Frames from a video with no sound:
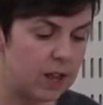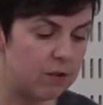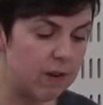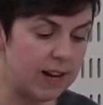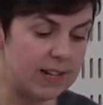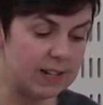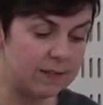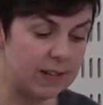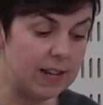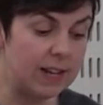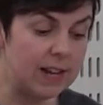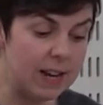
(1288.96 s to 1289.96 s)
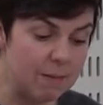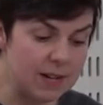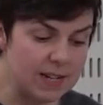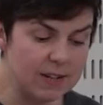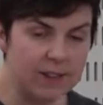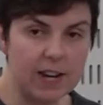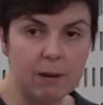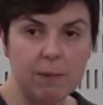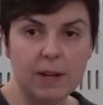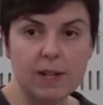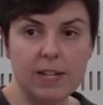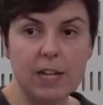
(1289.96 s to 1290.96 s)
the relatively limited
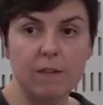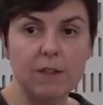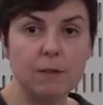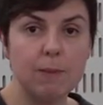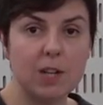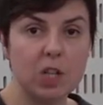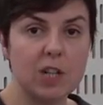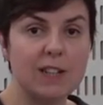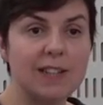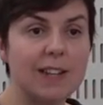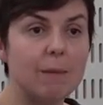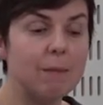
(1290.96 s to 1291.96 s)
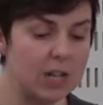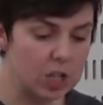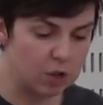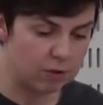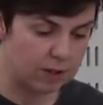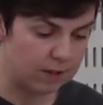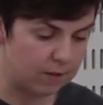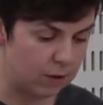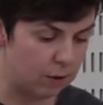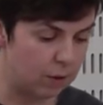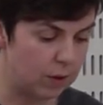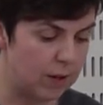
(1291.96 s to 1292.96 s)
availability of specialist administrative
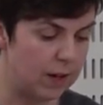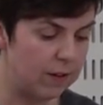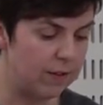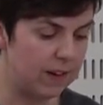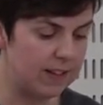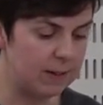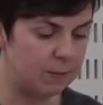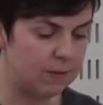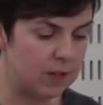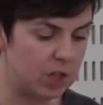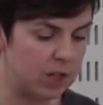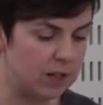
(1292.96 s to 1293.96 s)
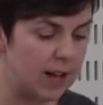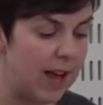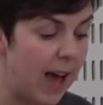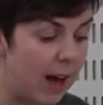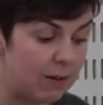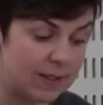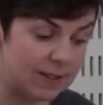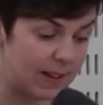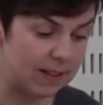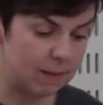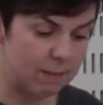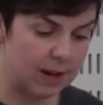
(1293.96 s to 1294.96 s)
law advice provision
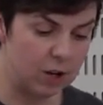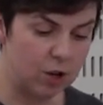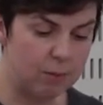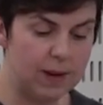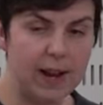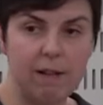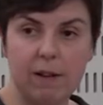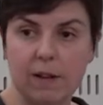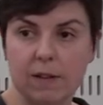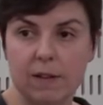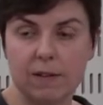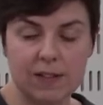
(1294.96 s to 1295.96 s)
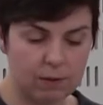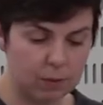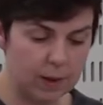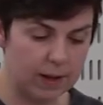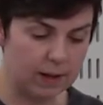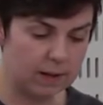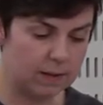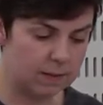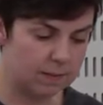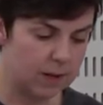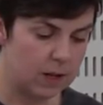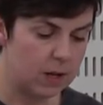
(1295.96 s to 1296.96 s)
outside the main urban areas of South Wales.
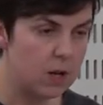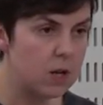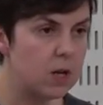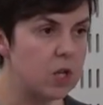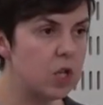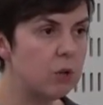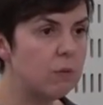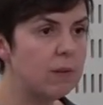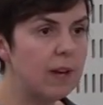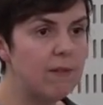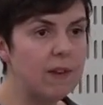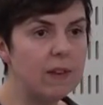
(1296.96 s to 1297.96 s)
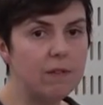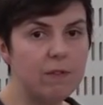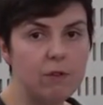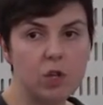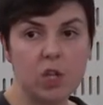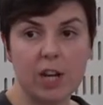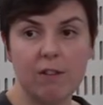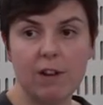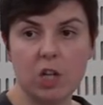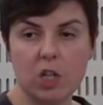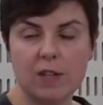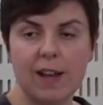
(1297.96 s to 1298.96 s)
So giving the Future
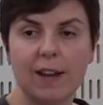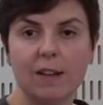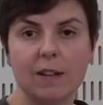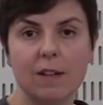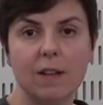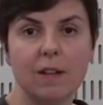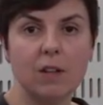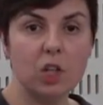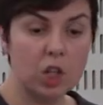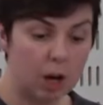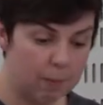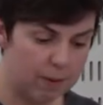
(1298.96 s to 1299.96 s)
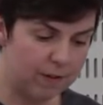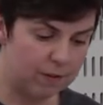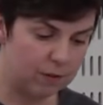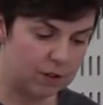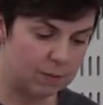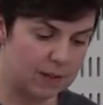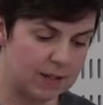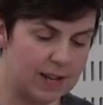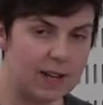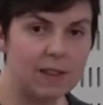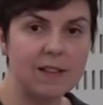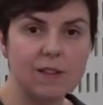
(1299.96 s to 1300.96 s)
Generations Act sharper enforcement
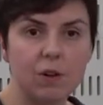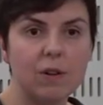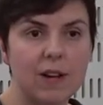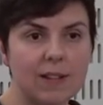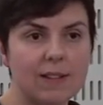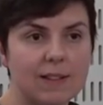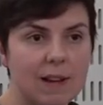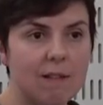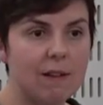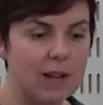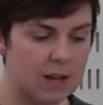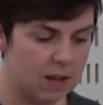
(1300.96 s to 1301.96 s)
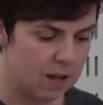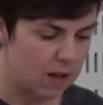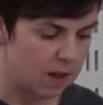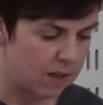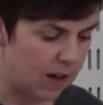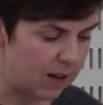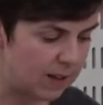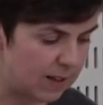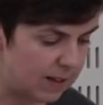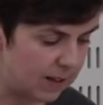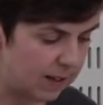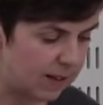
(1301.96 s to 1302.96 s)
teeth is not necessarily the
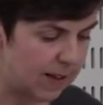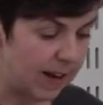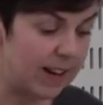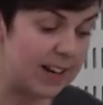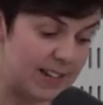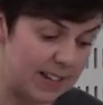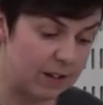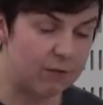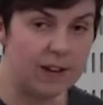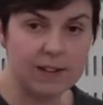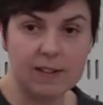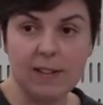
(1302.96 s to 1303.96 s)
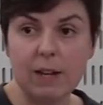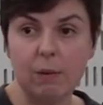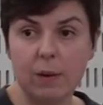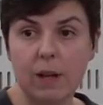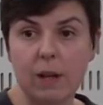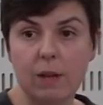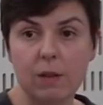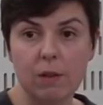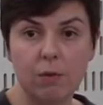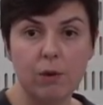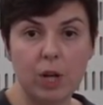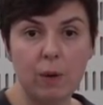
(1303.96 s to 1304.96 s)
answer, and indeed it raises equally
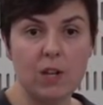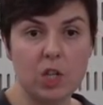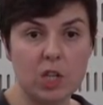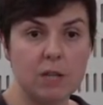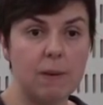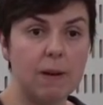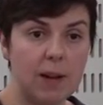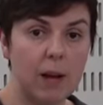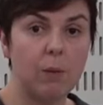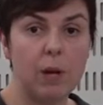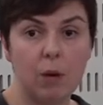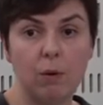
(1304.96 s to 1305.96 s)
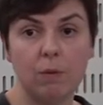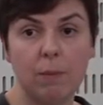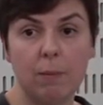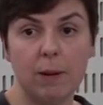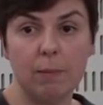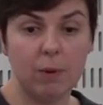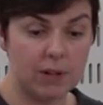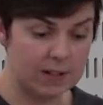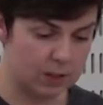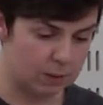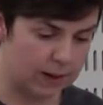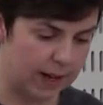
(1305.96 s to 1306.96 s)
thorny questions about how we hold public bodies
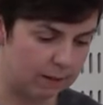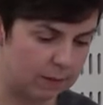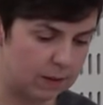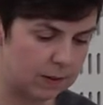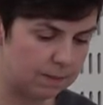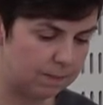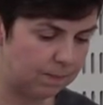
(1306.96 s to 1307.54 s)
to account.